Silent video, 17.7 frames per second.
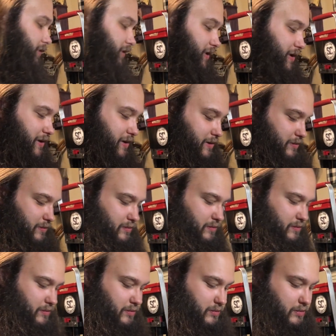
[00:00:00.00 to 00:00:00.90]
get
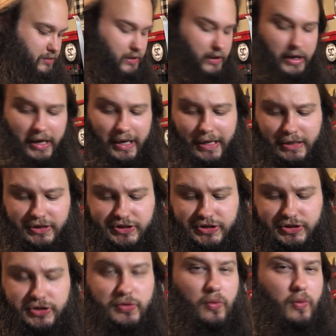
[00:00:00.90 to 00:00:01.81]

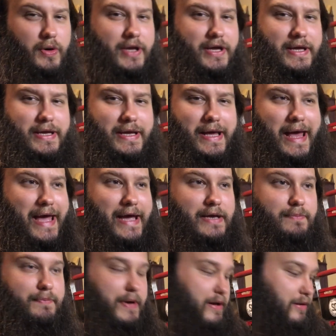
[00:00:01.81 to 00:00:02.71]

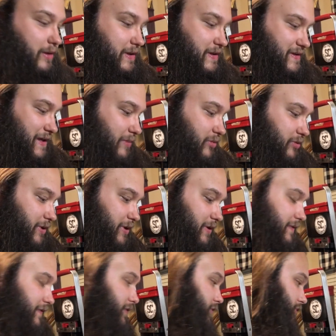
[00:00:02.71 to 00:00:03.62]
28 pellets, I
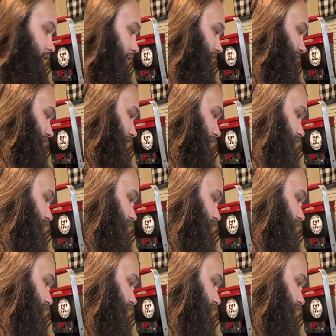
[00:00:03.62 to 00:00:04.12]
believe. 27,